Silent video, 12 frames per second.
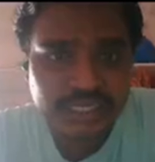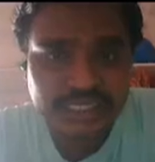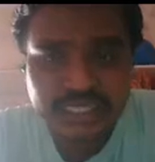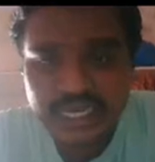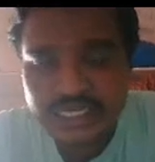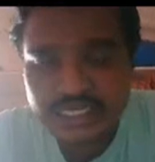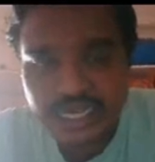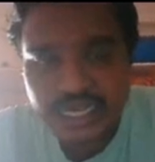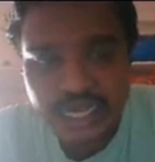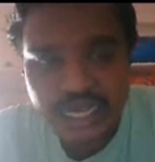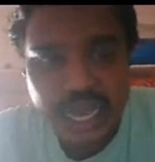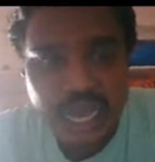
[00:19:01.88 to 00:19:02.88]
as a
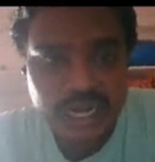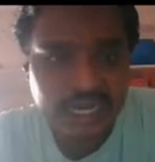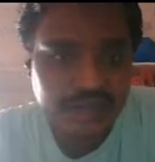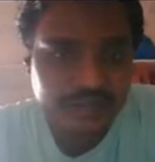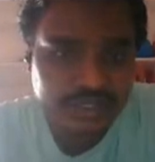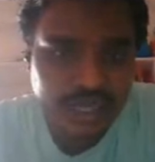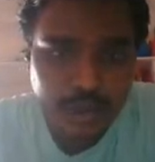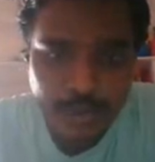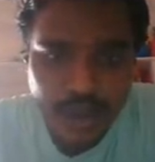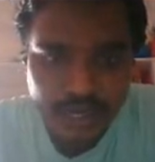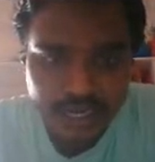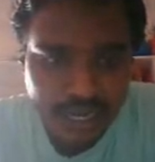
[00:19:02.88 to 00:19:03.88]
discrete settling or
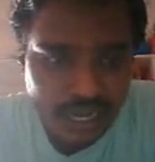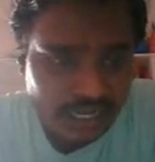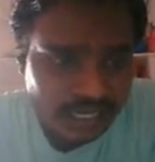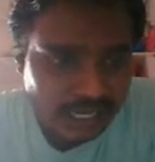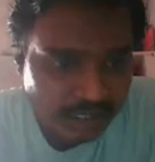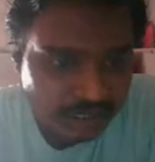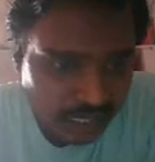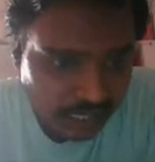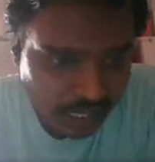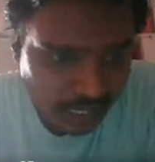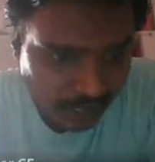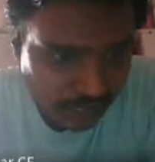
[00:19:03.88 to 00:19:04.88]
individual particle
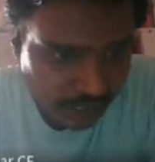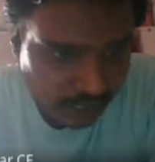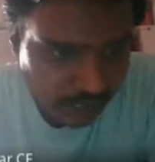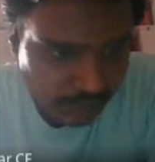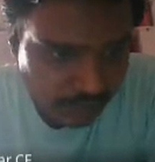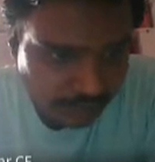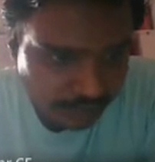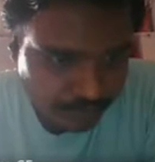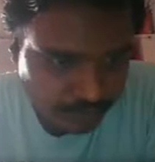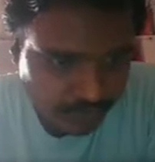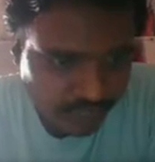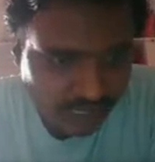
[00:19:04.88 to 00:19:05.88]
settling.
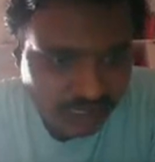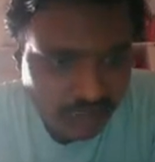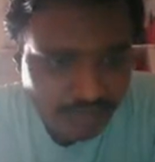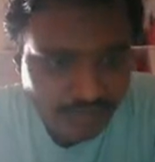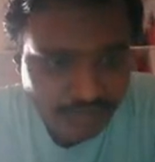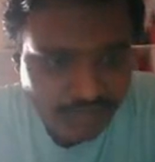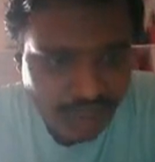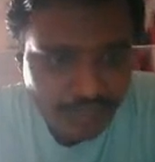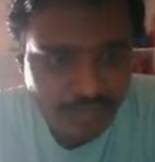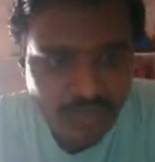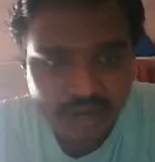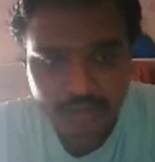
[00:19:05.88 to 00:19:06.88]
That is the
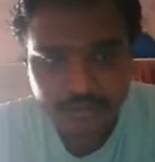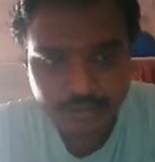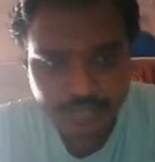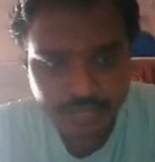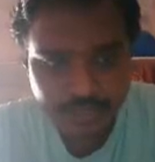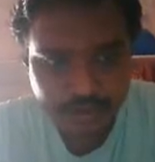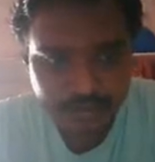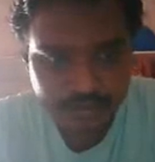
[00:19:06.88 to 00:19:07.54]
type 1.